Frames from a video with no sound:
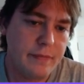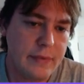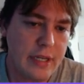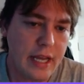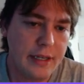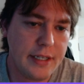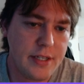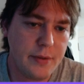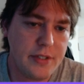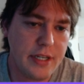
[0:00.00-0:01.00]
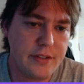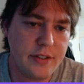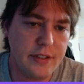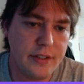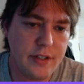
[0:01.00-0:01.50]
yeah, I guess I would say
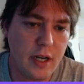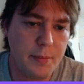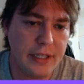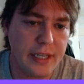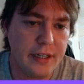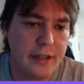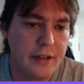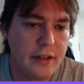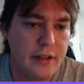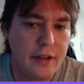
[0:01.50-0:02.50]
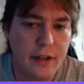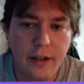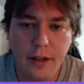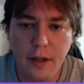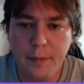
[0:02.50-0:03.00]
it's complicated.
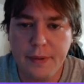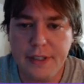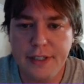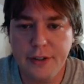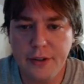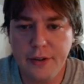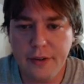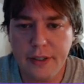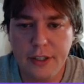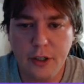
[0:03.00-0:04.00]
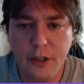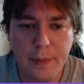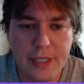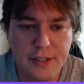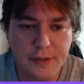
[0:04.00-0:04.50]
Here,
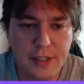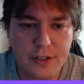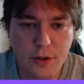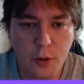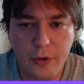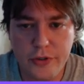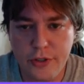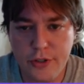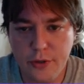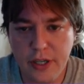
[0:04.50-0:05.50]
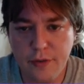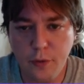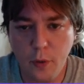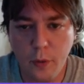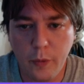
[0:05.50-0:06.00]
basically it's almost a
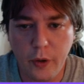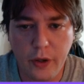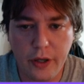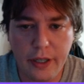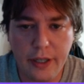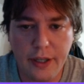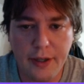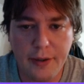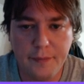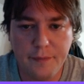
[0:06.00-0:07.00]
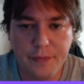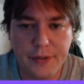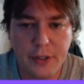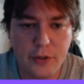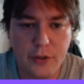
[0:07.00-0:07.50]
straightforward,
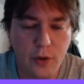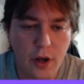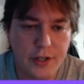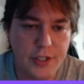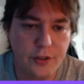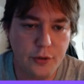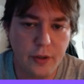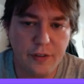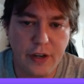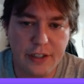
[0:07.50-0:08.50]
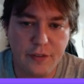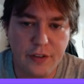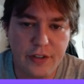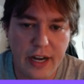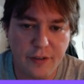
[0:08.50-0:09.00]
launch into an effective
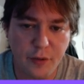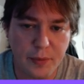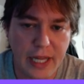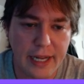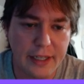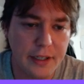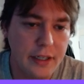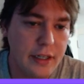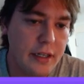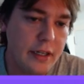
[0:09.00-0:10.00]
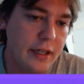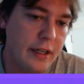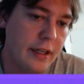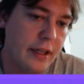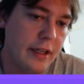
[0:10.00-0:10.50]
attack for black.
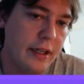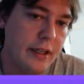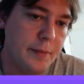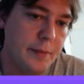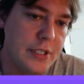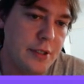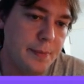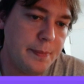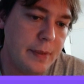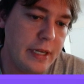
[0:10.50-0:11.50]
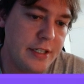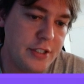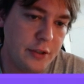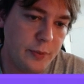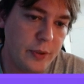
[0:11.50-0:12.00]
Bishop
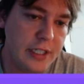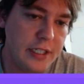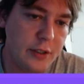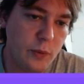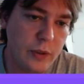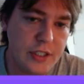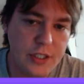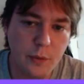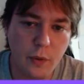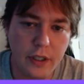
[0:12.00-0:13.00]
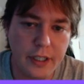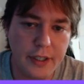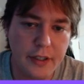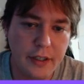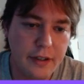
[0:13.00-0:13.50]
h3, queen
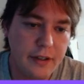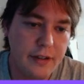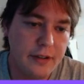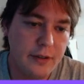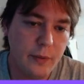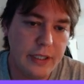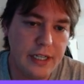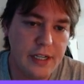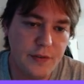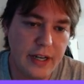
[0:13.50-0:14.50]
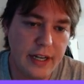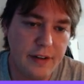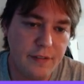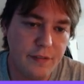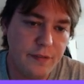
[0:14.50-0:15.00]
g1, queen
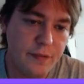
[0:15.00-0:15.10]
h5.